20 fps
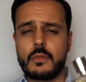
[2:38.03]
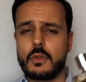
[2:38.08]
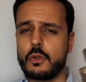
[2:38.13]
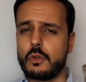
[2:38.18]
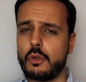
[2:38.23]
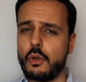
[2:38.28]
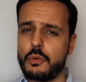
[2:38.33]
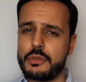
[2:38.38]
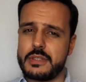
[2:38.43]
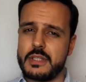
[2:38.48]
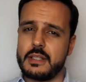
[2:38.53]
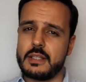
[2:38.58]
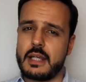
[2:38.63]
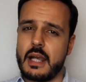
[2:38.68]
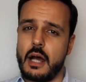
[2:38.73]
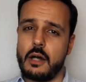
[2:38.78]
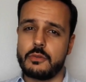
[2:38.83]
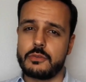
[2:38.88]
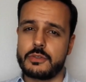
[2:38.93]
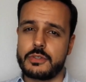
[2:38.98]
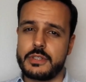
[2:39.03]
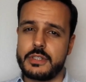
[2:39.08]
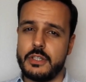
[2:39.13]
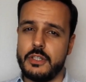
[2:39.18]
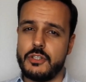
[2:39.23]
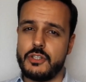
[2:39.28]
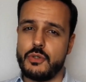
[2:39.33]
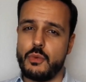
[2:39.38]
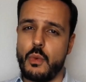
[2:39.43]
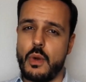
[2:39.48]
close encounter
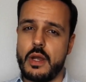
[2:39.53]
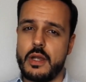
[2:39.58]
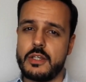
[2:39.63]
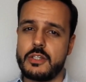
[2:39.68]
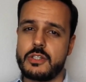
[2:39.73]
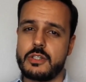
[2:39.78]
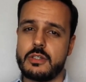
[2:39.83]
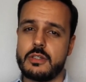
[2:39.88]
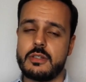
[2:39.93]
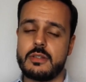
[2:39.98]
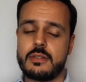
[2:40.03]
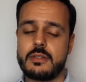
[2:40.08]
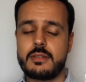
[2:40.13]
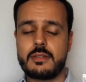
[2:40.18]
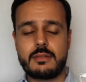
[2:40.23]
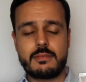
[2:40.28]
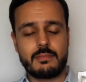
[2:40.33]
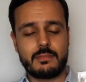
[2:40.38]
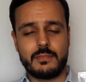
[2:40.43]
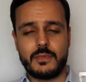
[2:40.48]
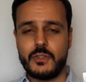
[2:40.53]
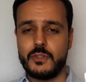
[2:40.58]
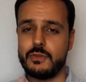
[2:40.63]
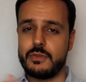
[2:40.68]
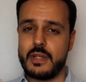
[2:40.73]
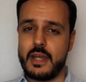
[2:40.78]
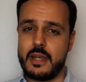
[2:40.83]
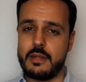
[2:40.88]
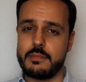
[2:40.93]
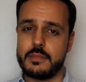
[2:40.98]
situations, you
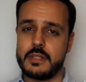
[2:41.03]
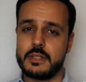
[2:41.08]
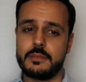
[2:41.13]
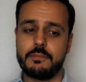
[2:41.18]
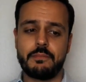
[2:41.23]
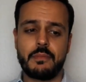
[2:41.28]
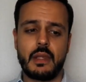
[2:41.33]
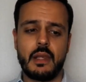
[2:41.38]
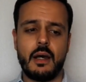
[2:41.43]
name it.